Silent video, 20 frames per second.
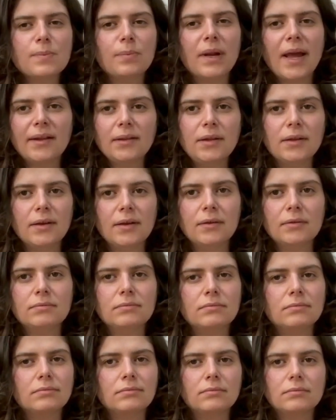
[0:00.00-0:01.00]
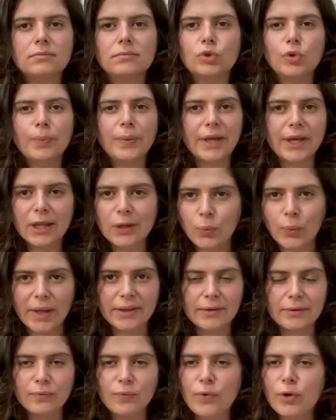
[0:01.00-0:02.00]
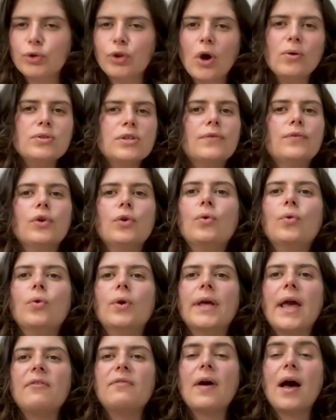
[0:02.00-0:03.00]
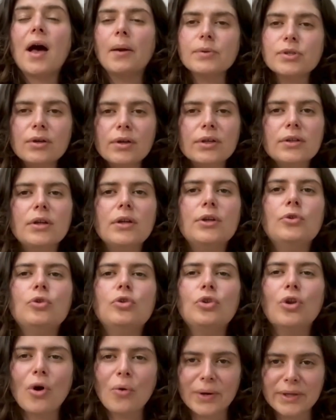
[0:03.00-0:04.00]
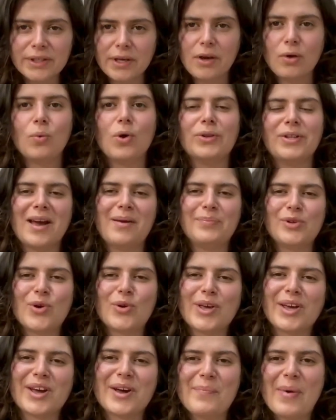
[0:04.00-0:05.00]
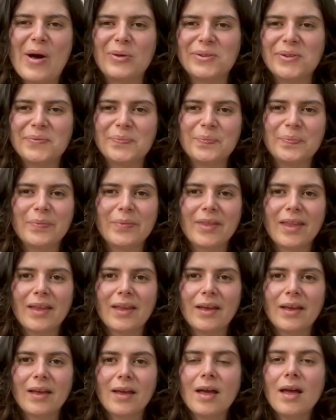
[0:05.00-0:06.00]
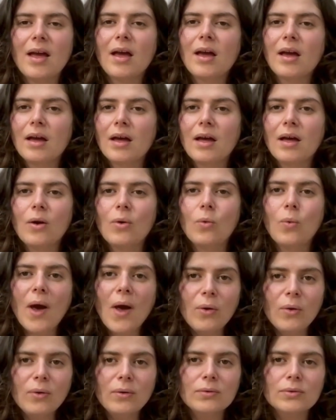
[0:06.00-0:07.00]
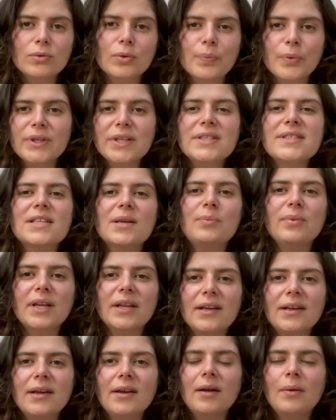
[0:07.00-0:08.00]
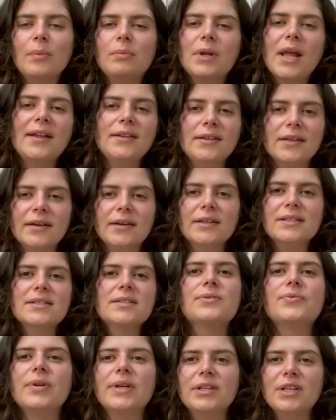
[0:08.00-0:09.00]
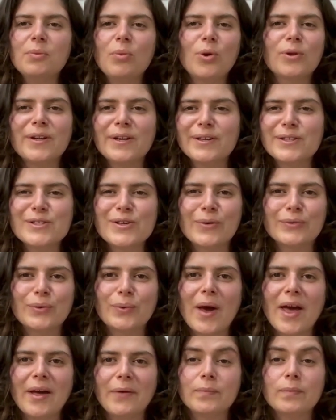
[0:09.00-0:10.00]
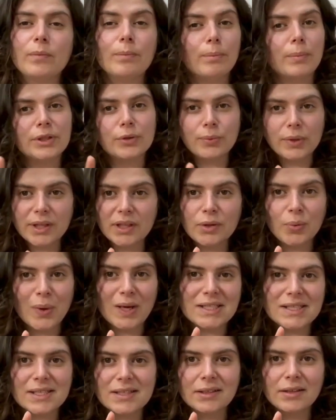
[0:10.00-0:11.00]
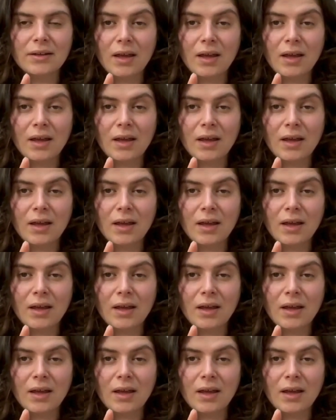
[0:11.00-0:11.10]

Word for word: Blender to begin with, for those of you who have absolutely no idea what I'm talking about? Well, to put it simply, Blender is a 3D modeling software, but with a twist.